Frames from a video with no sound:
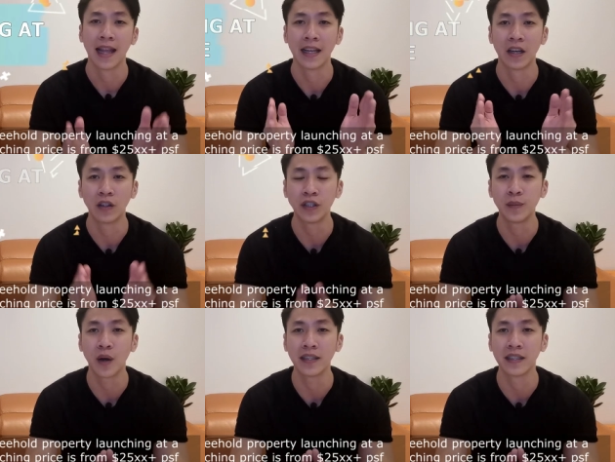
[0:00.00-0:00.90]
and the
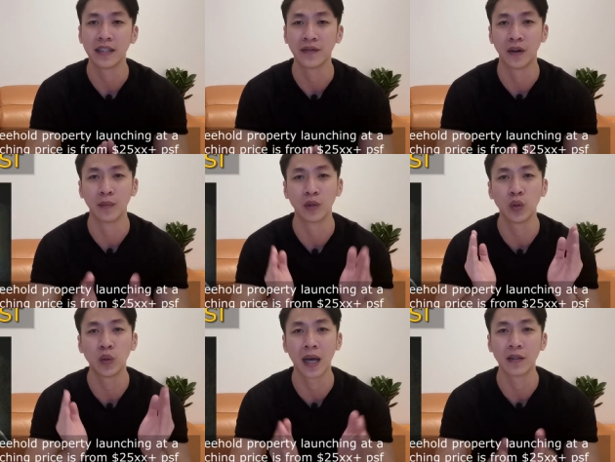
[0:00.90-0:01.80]
launching price is from
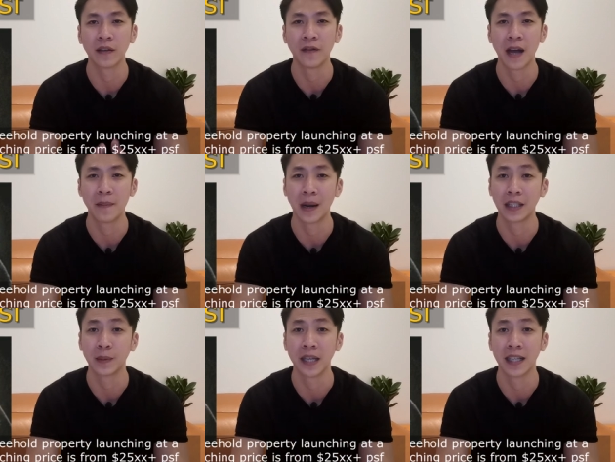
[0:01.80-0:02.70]
2005
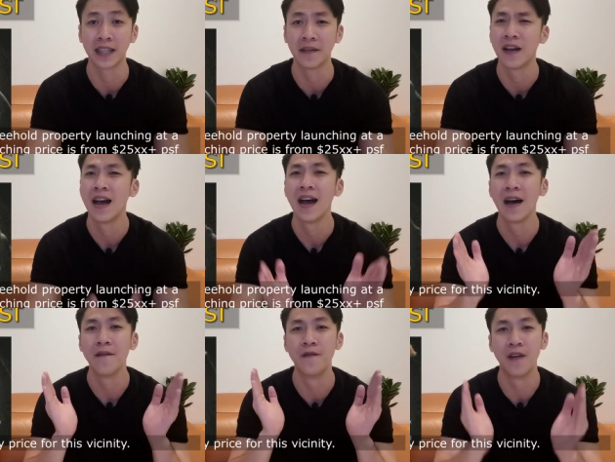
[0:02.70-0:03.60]
plus PSF,
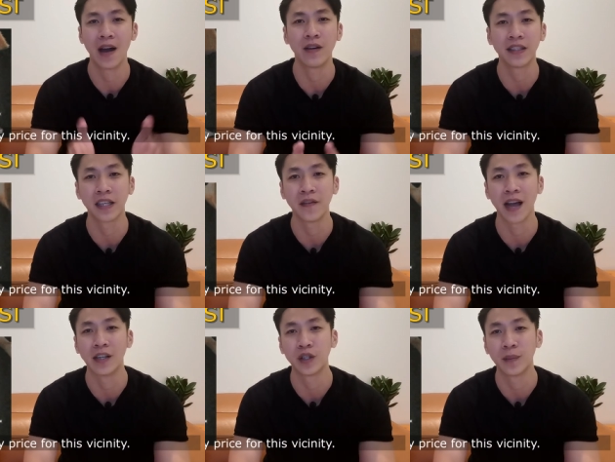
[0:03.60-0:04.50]
a very
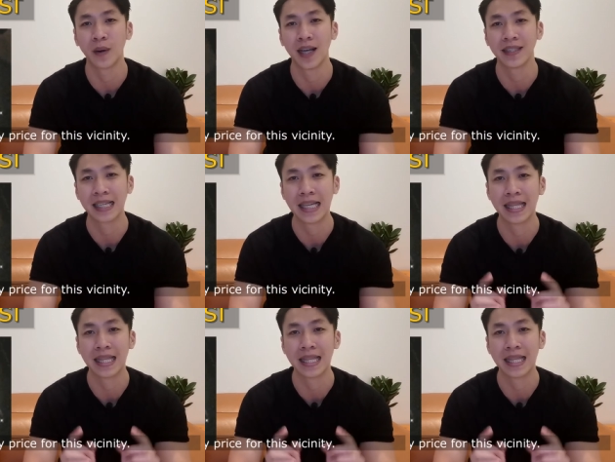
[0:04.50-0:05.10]
safe entry price